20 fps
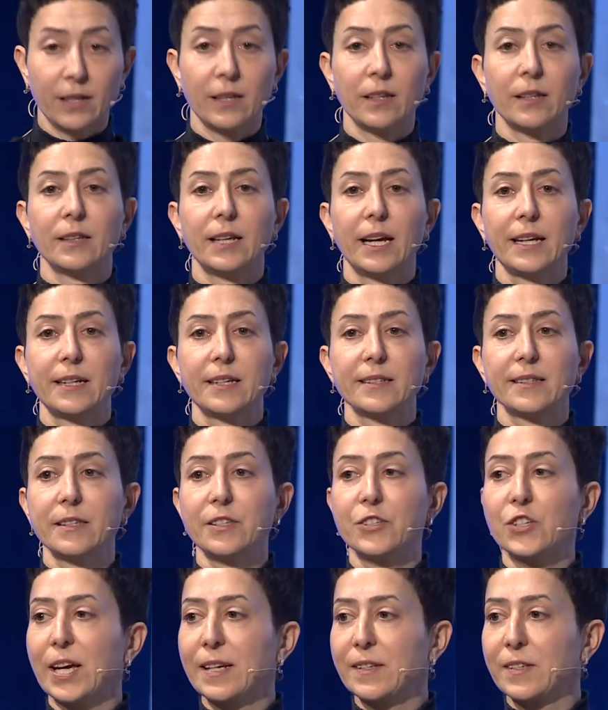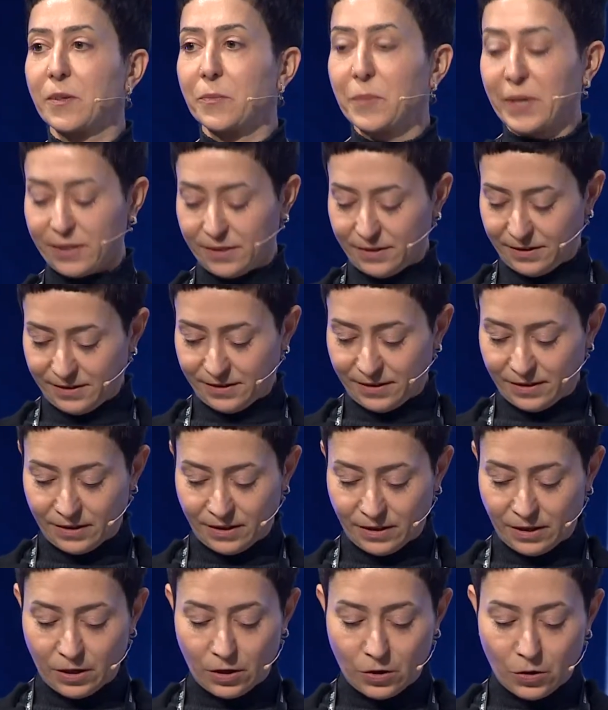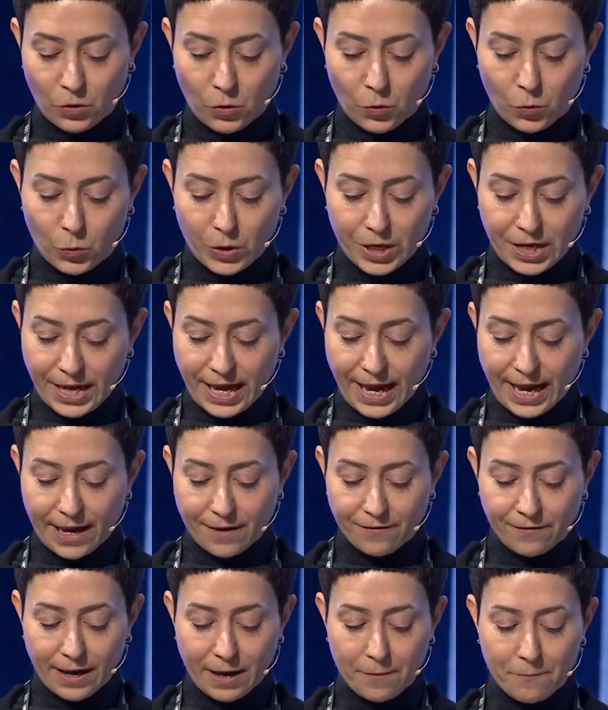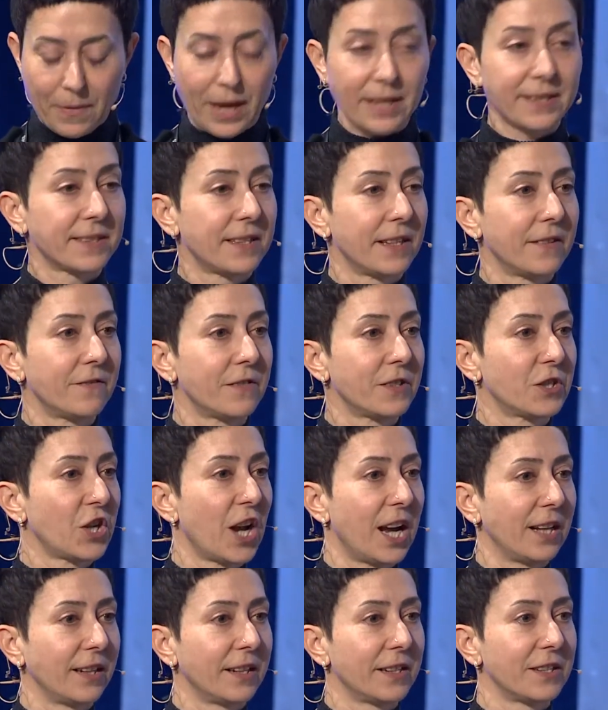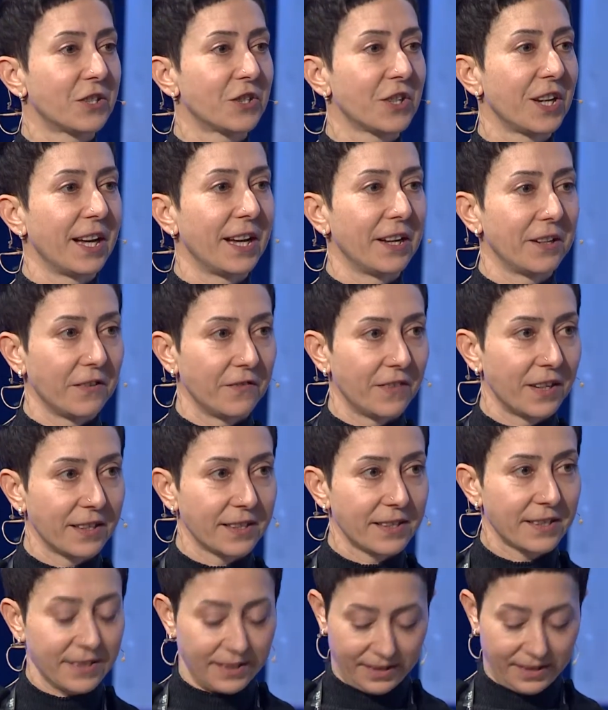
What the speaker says: Ladies and gentlemen, we have a massive challenge ahead of us.